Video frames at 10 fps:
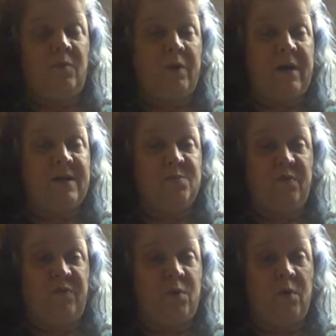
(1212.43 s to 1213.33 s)
whereas
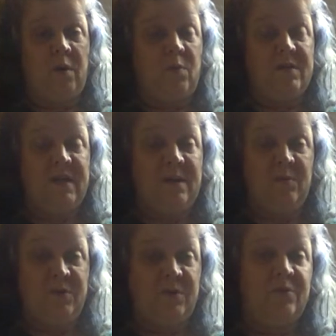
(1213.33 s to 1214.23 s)
before I wasn't
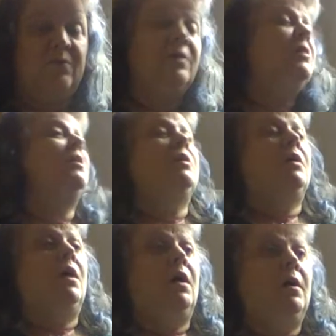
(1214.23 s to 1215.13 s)
able to.
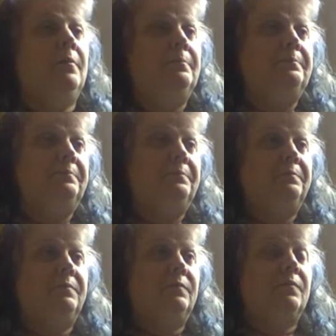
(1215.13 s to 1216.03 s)
Um,
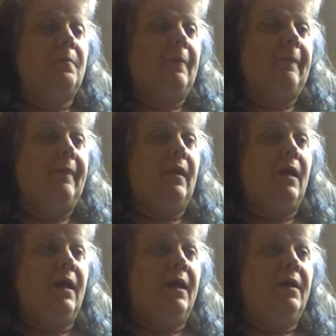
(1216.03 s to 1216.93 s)

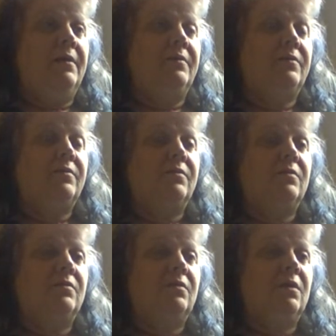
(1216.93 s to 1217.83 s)
and
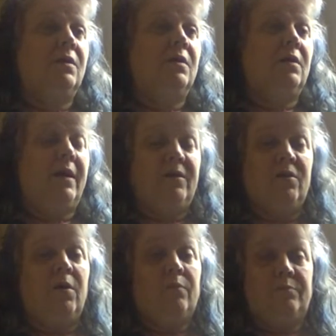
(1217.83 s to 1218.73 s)
like you
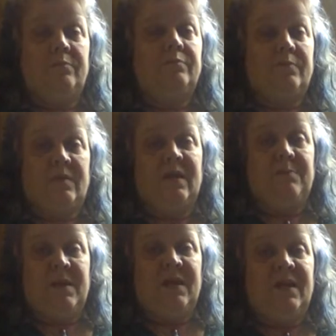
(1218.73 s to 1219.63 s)
know, keep
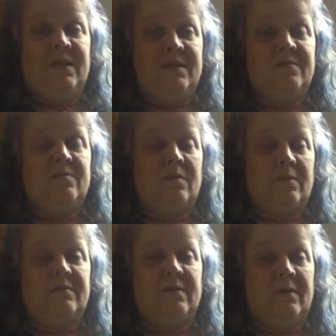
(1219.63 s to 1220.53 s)
eating and
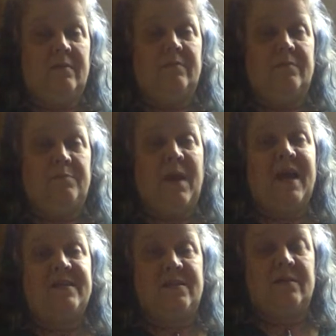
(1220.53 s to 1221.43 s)
and
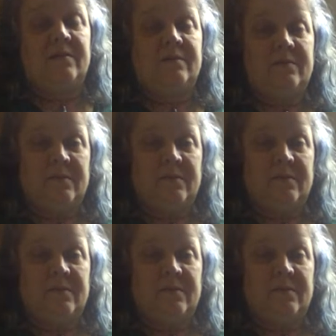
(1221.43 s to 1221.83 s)
past the